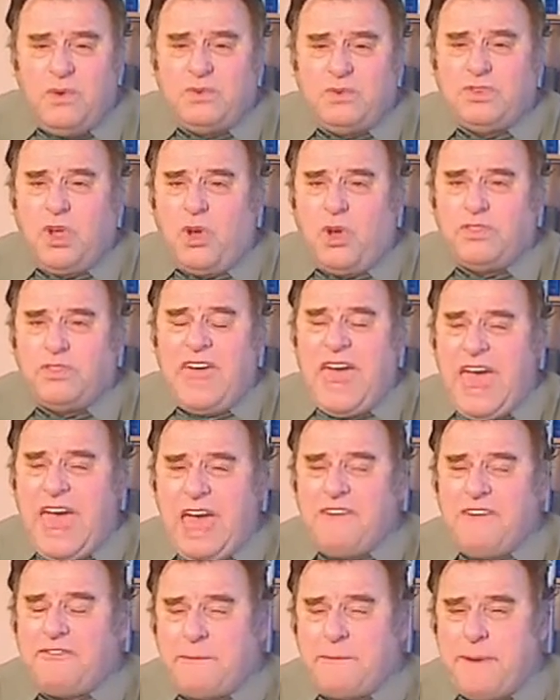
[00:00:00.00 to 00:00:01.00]
Told the
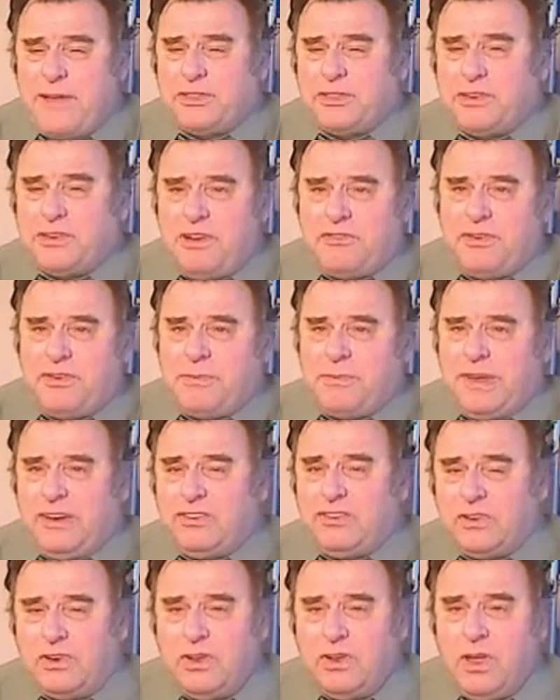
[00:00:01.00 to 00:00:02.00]
half about the
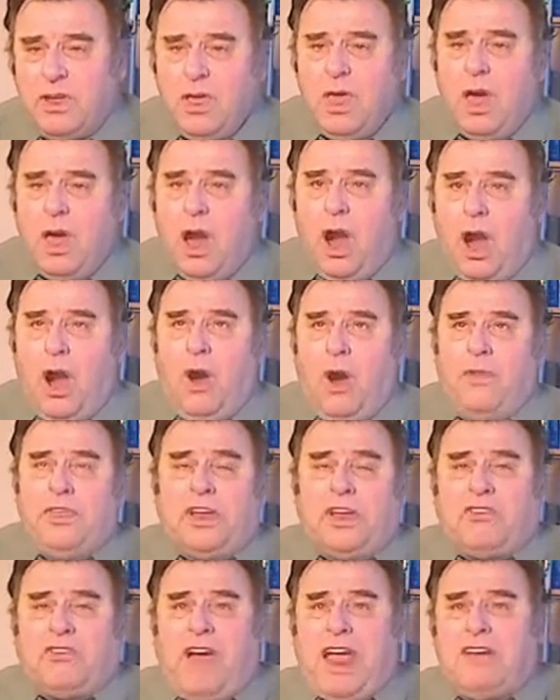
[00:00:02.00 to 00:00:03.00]
Reformation. Oh,
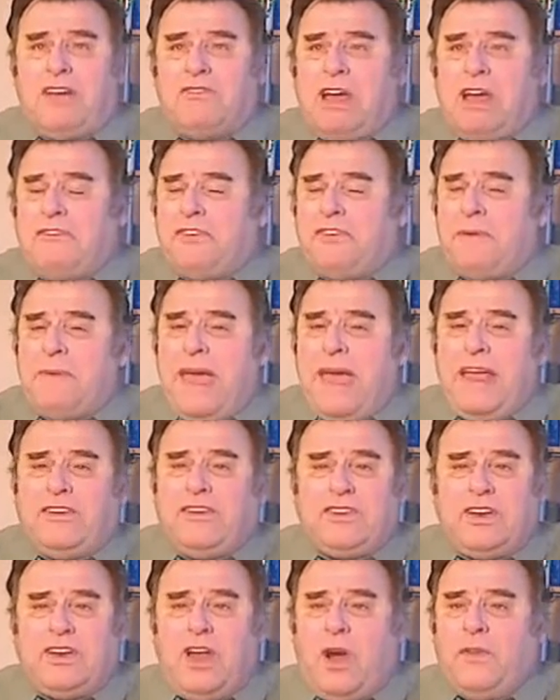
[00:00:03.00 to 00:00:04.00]
the Great
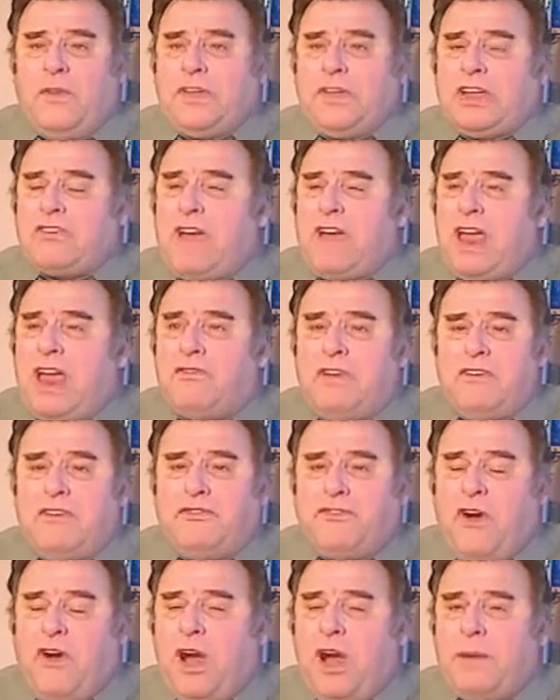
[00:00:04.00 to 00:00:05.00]
Reformation! Oh, the Great
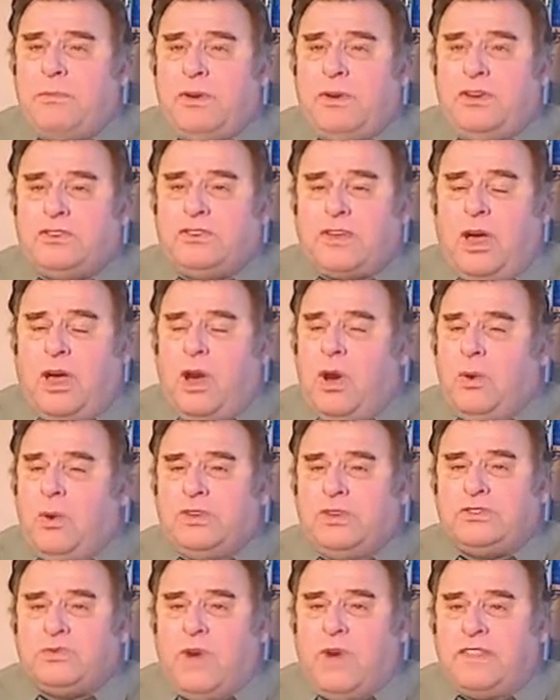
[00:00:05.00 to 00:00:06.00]
Reformers! Oh,
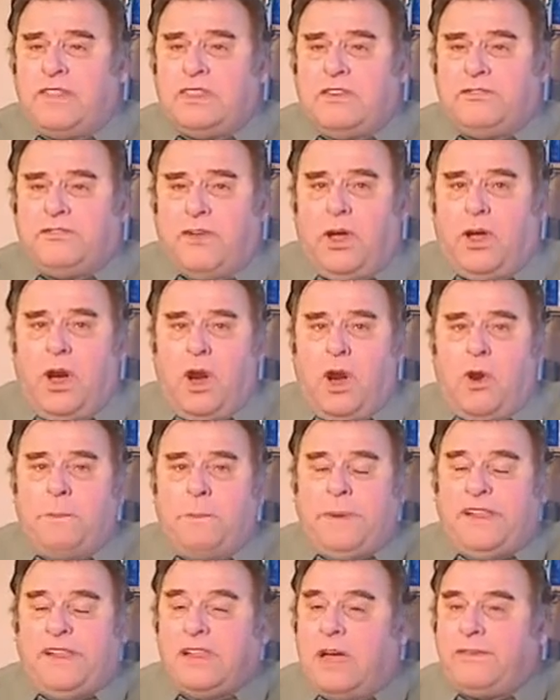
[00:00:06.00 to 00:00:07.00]
it's wonderful! Oh,
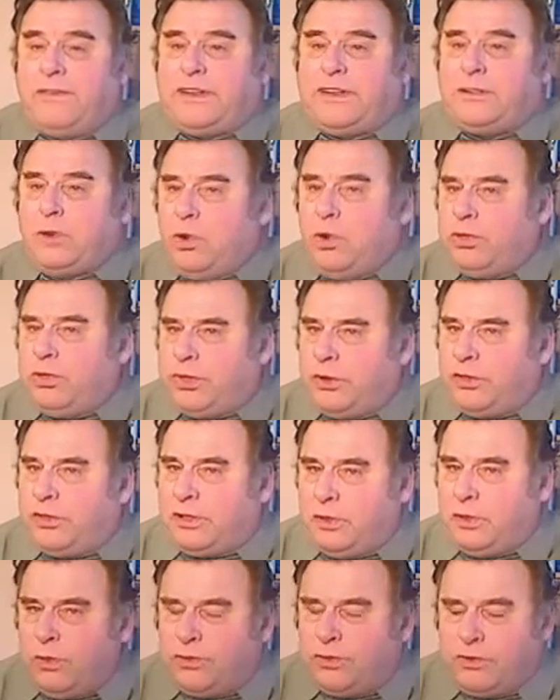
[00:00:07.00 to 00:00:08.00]
beloved Luther, the
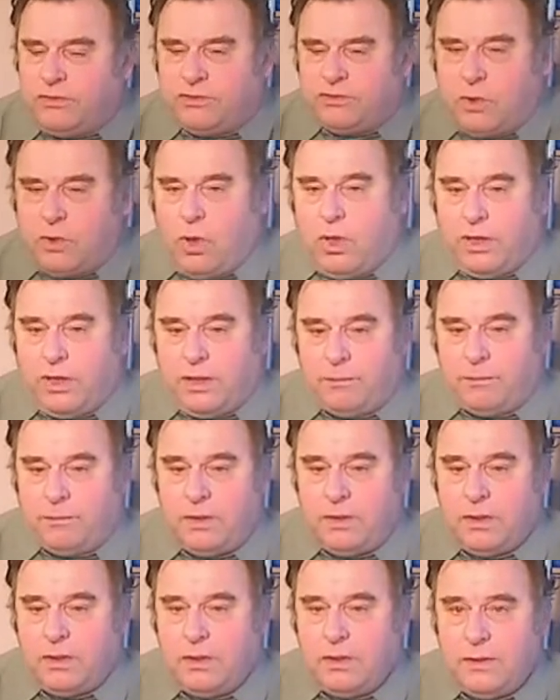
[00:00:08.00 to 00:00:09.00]
Lutherans call him.
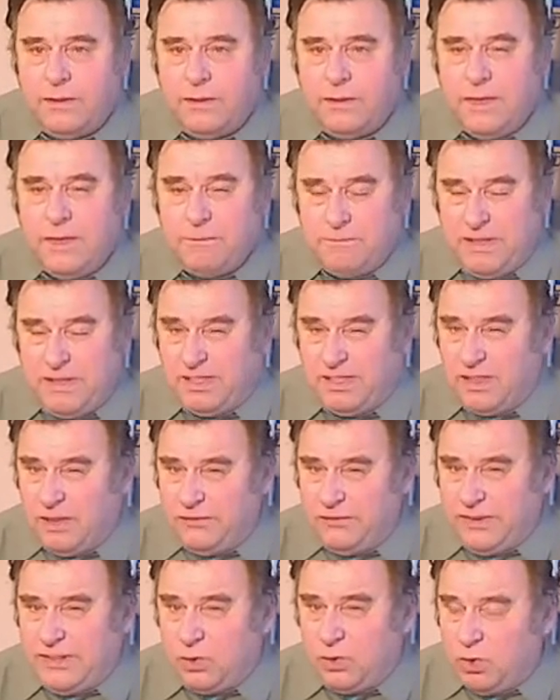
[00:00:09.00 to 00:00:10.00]

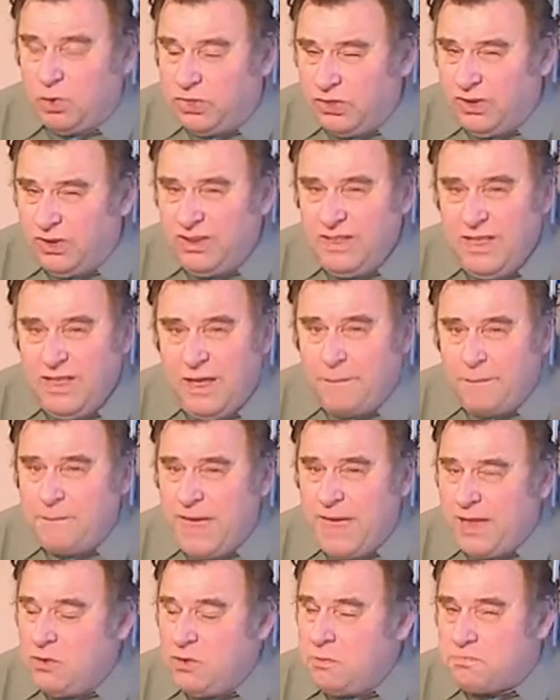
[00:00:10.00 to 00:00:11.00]
Beloved Luther? A
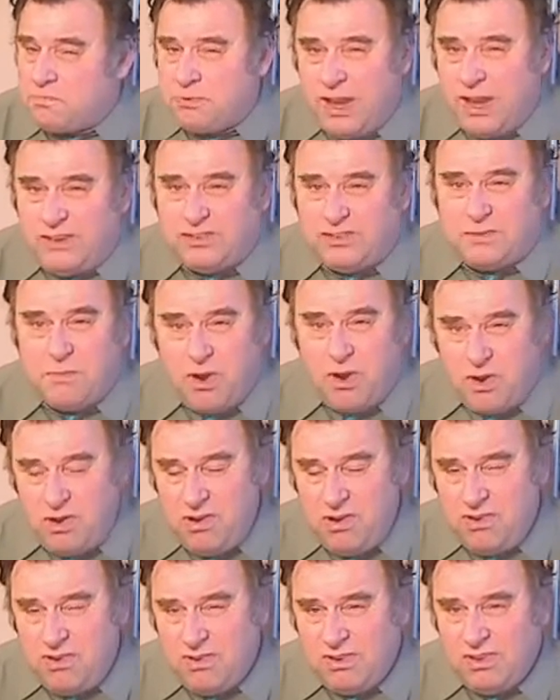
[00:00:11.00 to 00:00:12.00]
man who preached
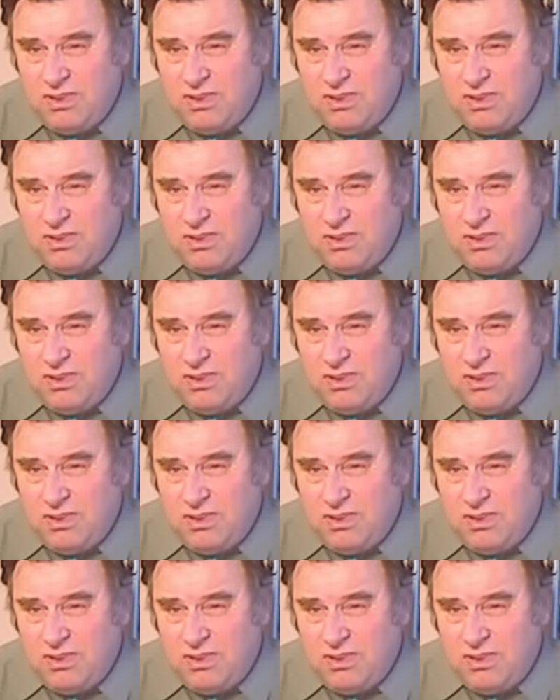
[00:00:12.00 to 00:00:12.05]
murder?